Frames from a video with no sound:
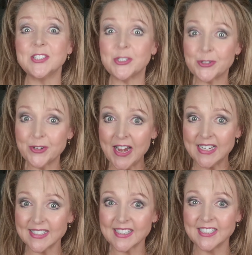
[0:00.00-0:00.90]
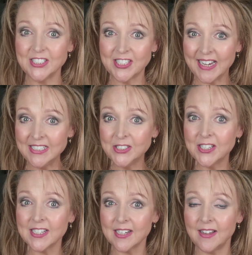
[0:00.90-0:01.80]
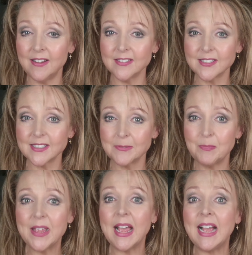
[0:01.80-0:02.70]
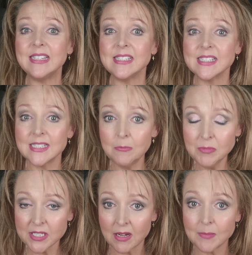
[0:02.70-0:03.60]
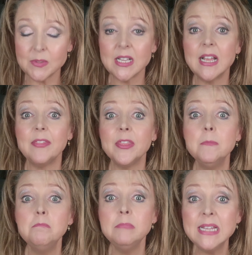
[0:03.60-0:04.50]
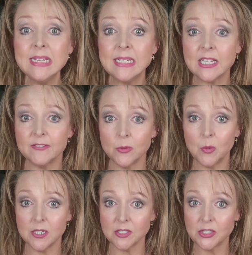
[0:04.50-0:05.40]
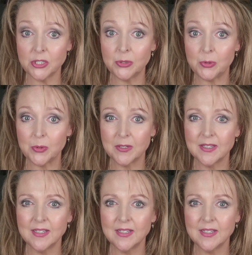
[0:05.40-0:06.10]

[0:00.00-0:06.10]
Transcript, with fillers: Stress can change the class and sometimes the meaning of a word too.